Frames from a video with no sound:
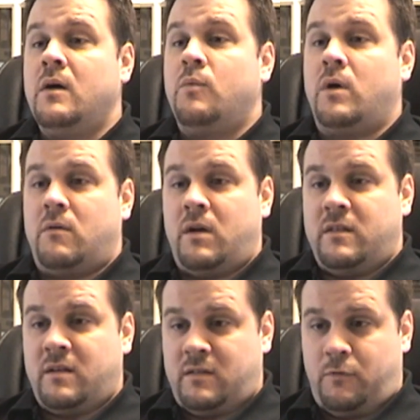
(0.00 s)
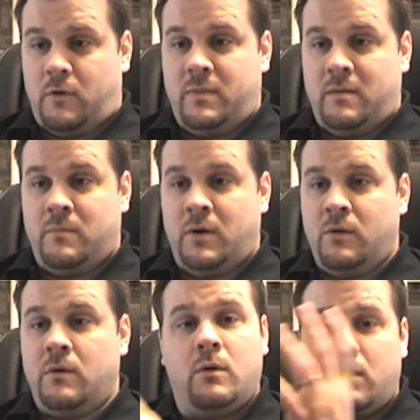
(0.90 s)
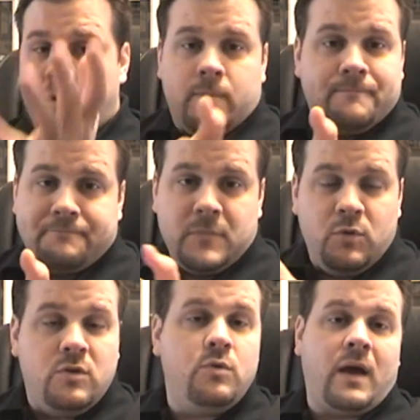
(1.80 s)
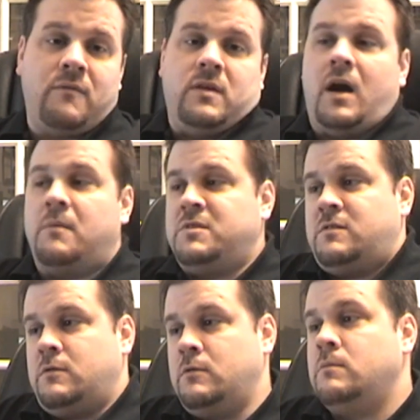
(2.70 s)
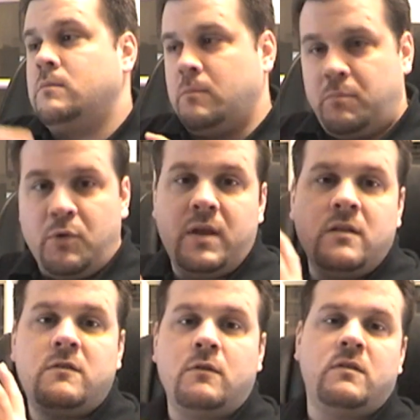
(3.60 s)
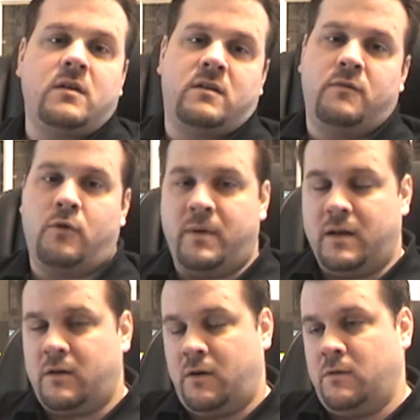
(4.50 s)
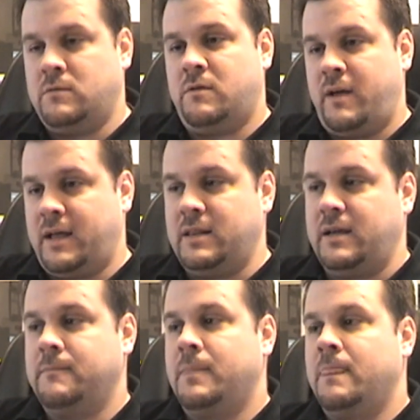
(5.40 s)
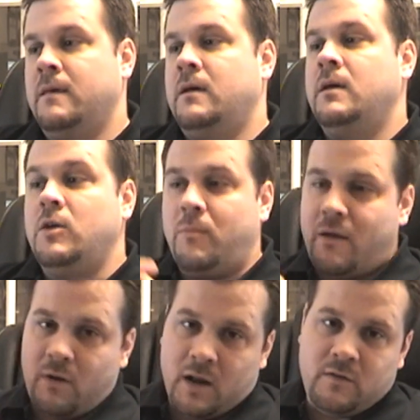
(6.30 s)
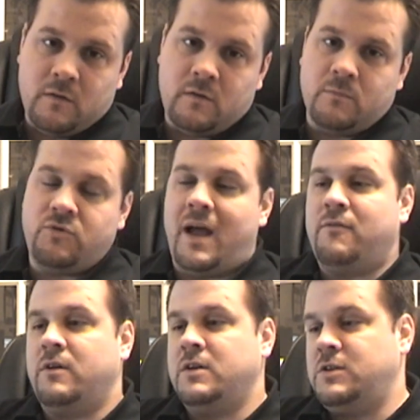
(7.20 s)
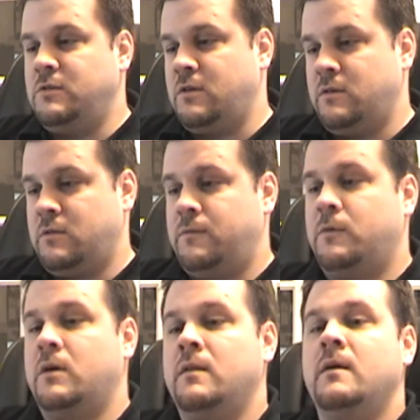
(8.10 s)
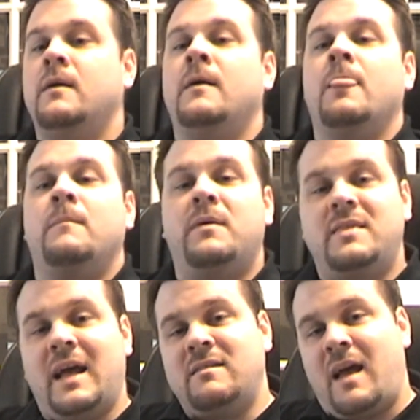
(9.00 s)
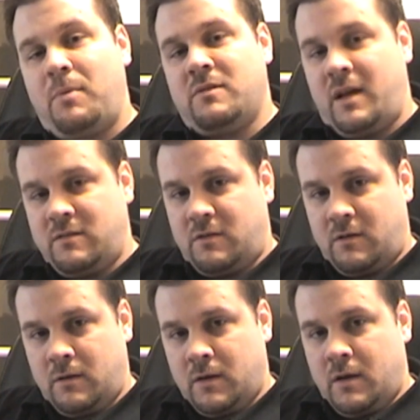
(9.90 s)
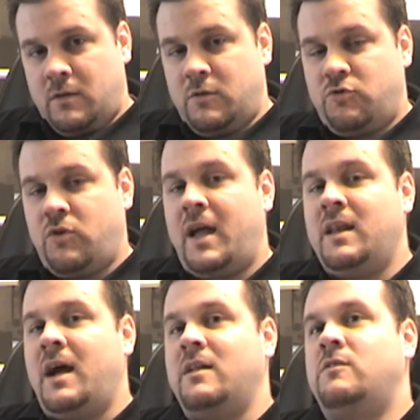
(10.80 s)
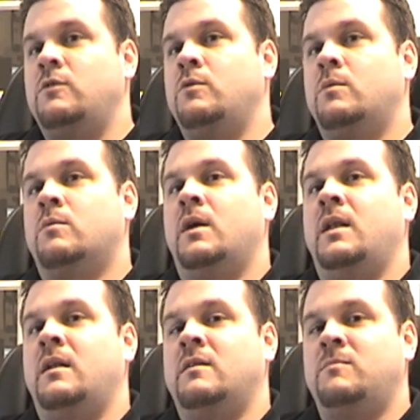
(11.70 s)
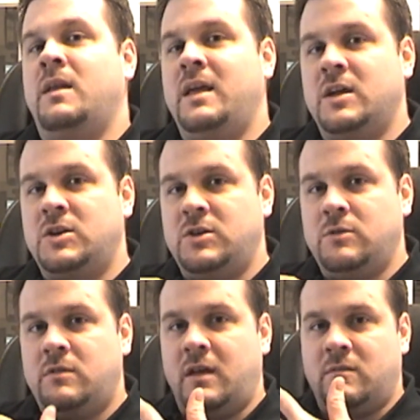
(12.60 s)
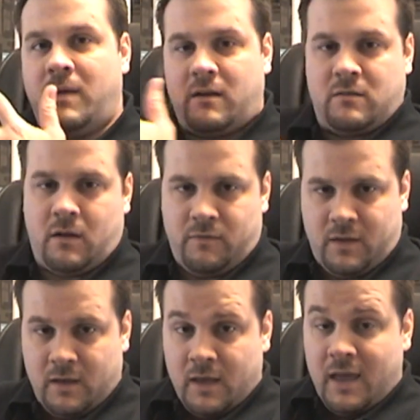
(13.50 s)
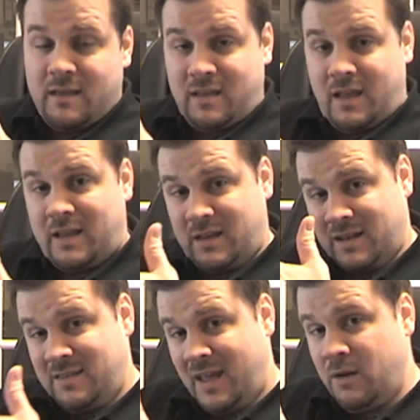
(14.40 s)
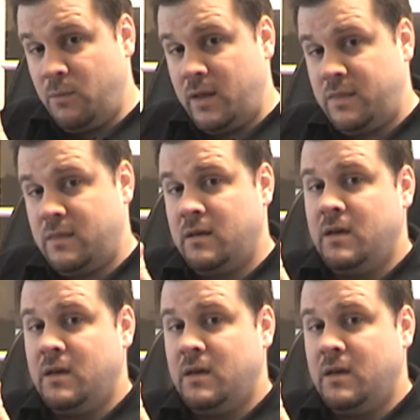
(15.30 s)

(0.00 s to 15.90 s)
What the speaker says: want to run in 64-bit mode, or you do have the option to boot into the 64-bit kernel directly. You may run into some driver issues, so on and so forth, but that's Apple's answer to try not to run in as many issues as Microsoft has had to contend with